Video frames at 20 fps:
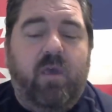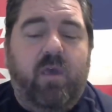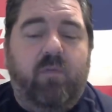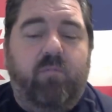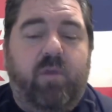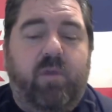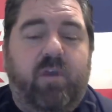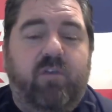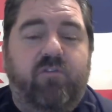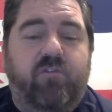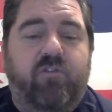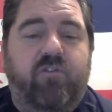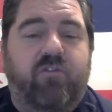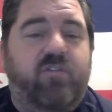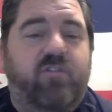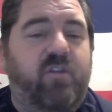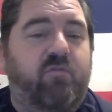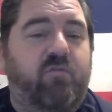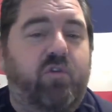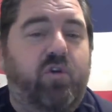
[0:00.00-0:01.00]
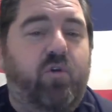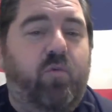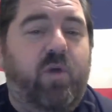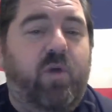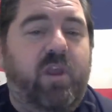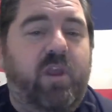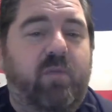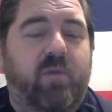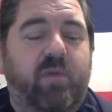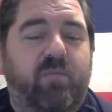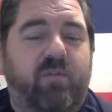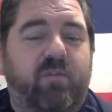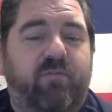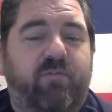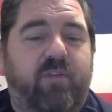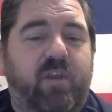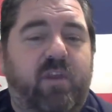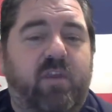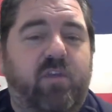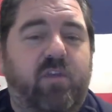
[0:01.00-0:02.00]
because you just never know what he might be
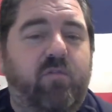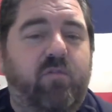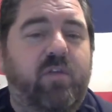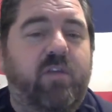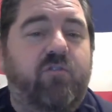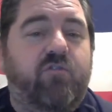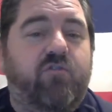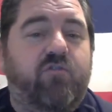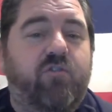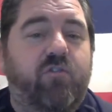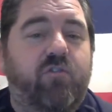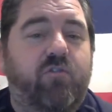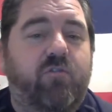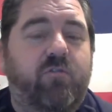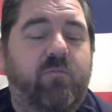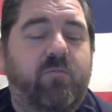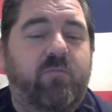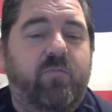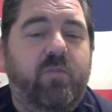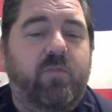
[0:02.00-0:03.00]
feeding you. That's true.